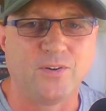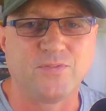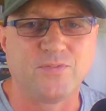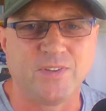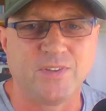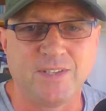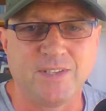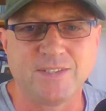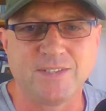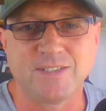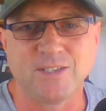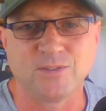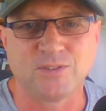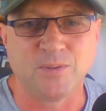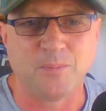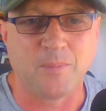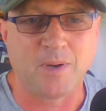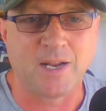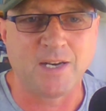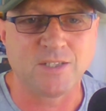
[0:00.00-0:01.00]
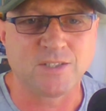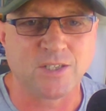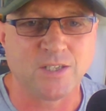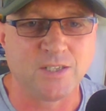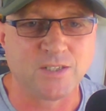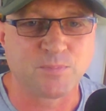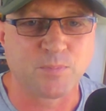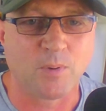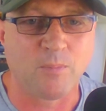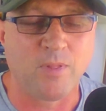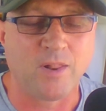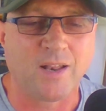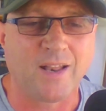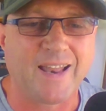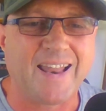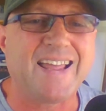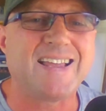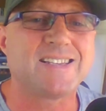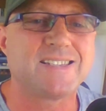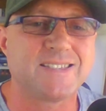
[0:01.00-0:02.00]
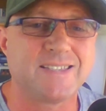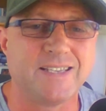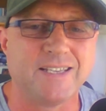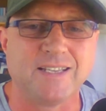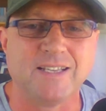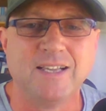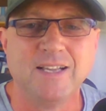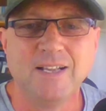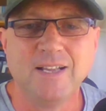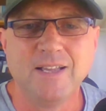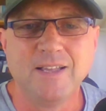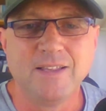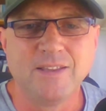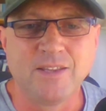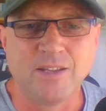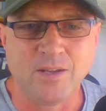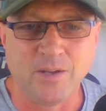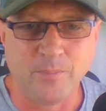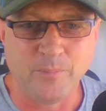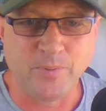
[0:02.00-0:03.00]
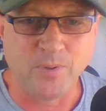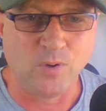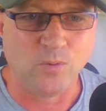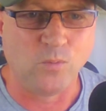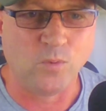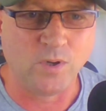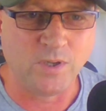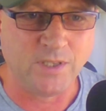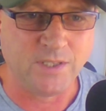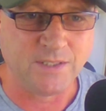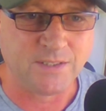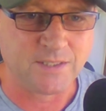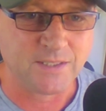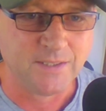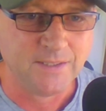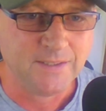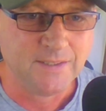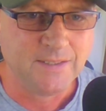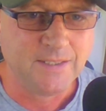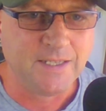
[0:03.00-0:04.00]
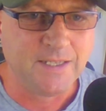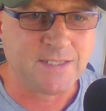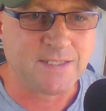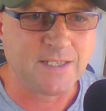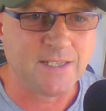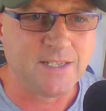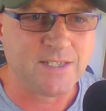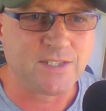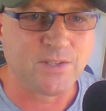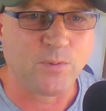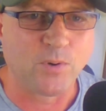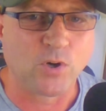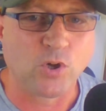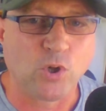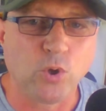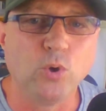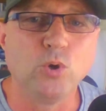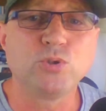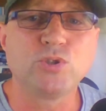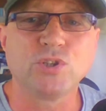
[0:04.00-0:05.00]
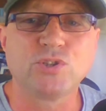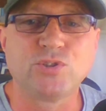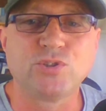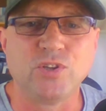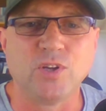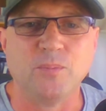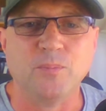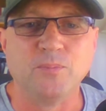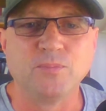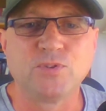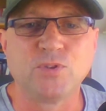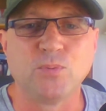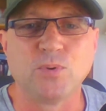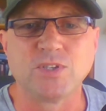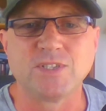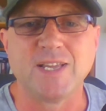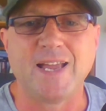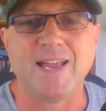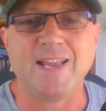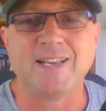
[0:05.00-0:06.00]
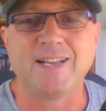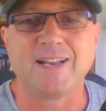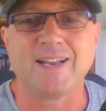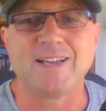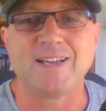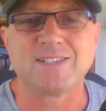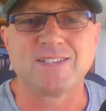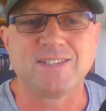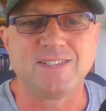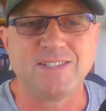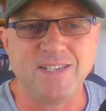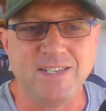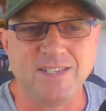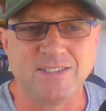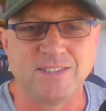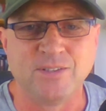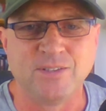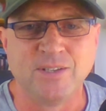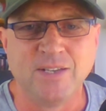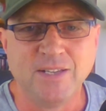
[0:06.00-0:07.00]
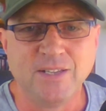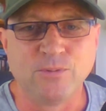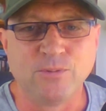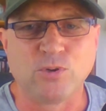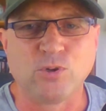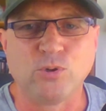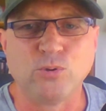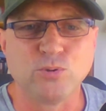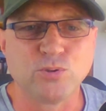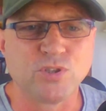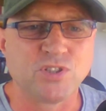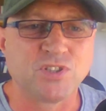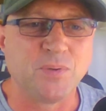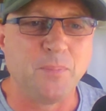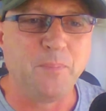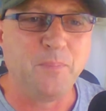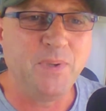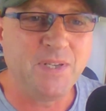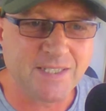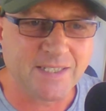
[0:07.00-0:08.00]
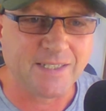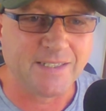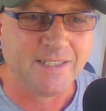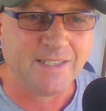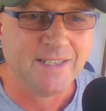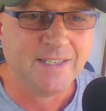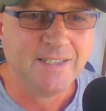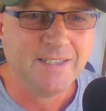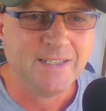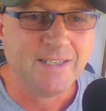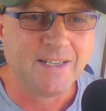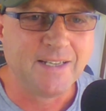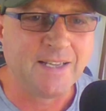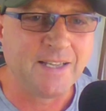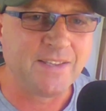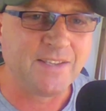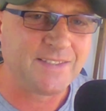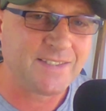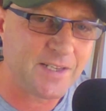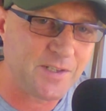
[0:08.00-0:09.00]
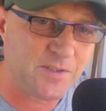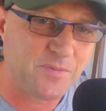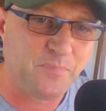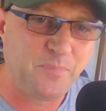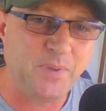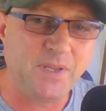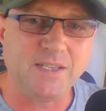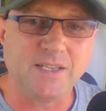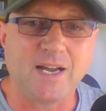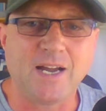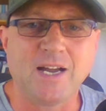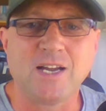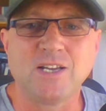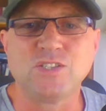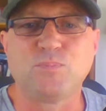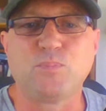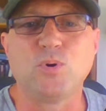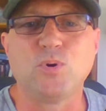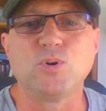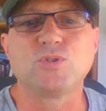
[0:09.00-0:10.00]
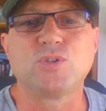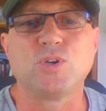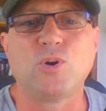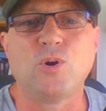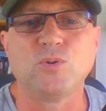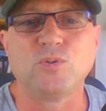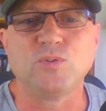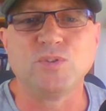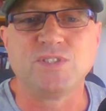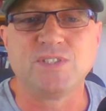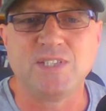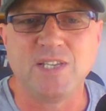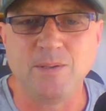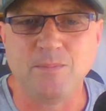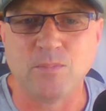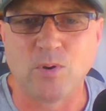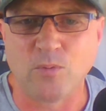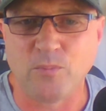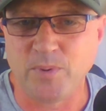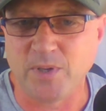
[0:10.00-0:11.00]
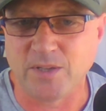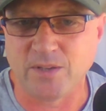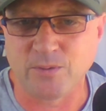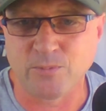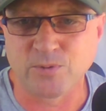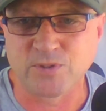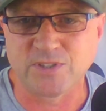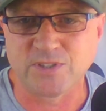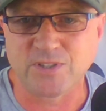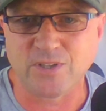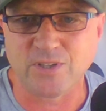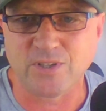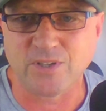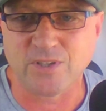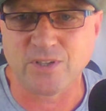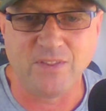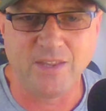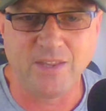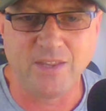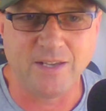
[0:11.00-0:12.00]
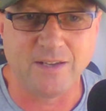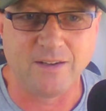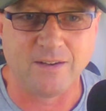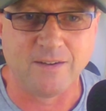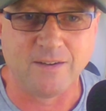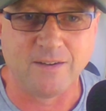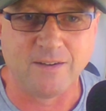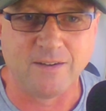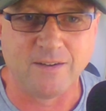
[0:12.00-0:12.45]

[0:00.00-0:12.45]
of the Celtic manager is probably the last thing that Beale wanted. He says they were closer to them towards the end of last season. They were closer to beating. Uh, they did beat Ange Postecoglou's team, albeit there was nothing there.